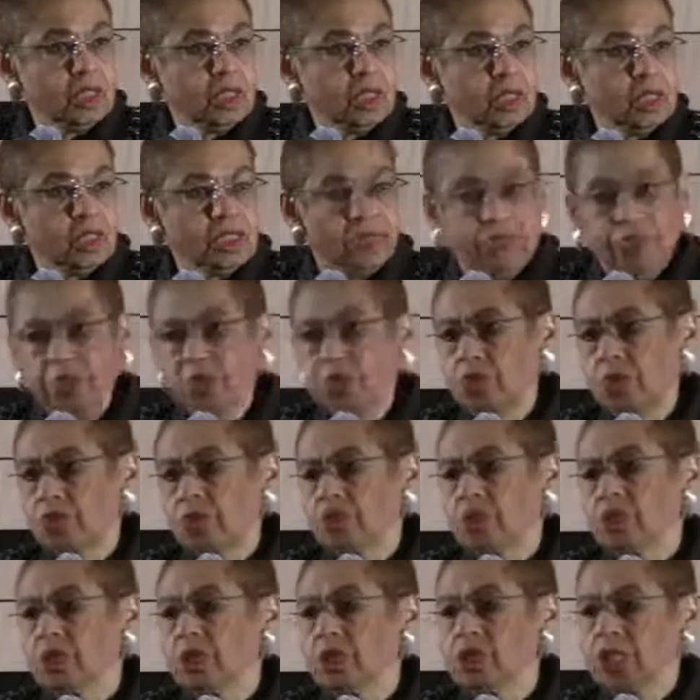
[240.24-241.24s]
to the
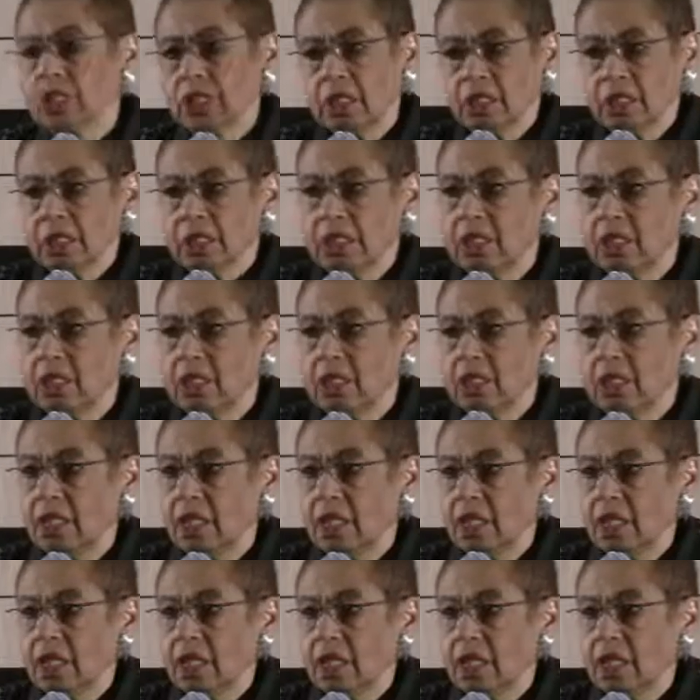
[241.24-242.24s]
funerals,
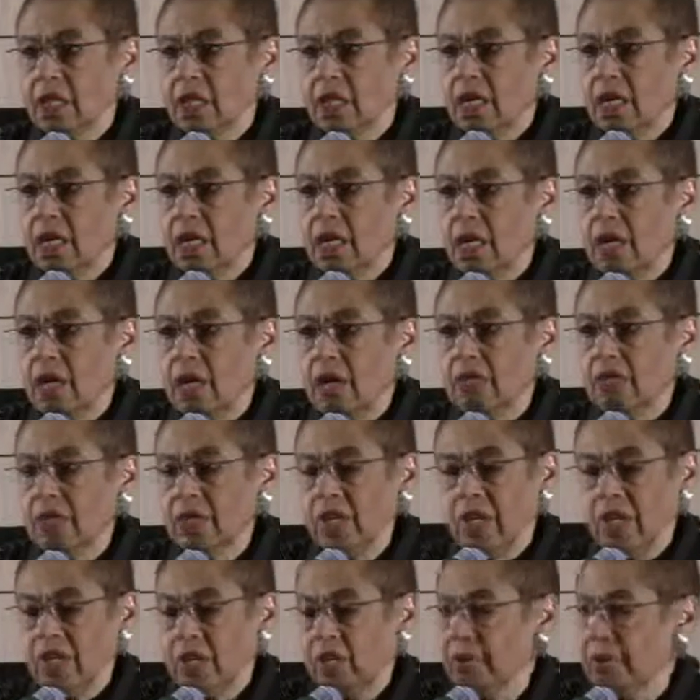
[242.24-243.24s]
of
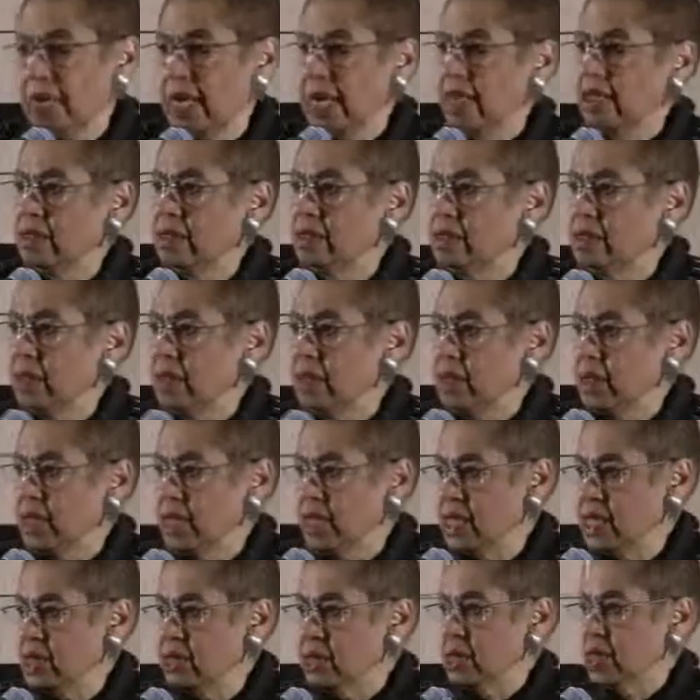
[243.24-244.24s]
young men from the
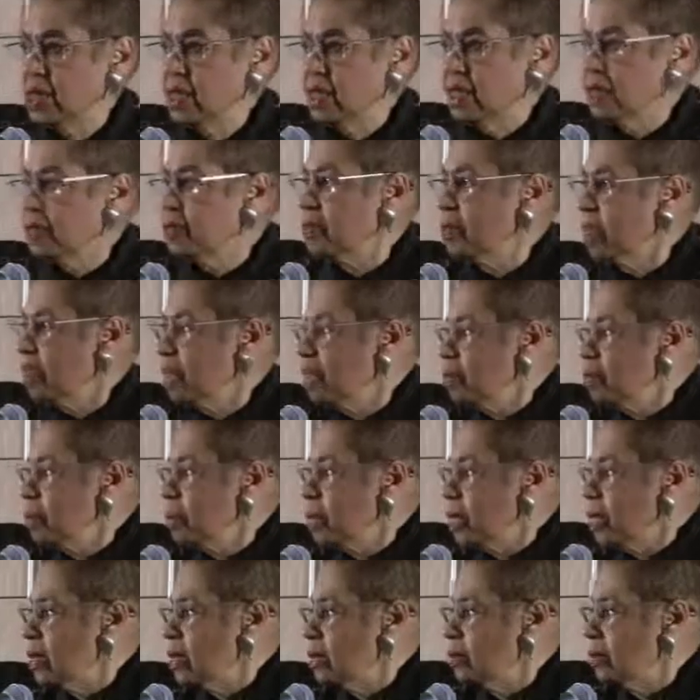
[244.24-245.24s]
District of
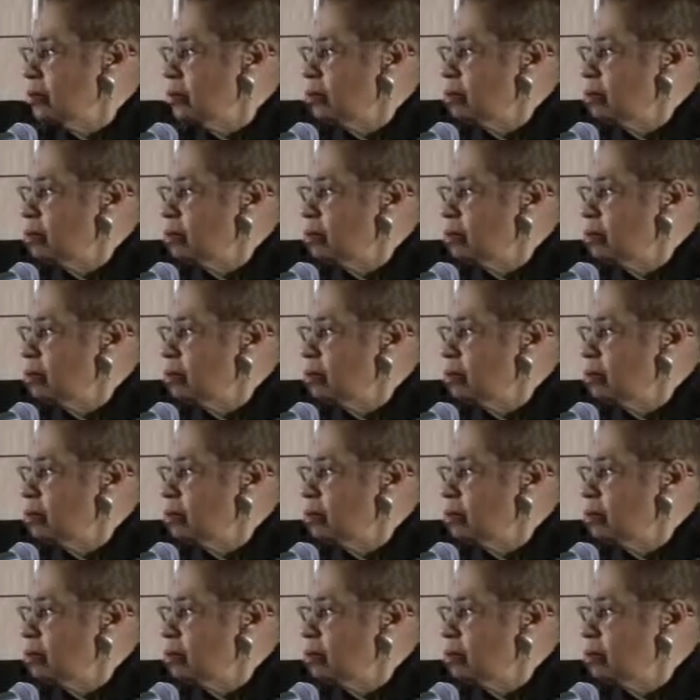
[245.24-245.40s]
Columbia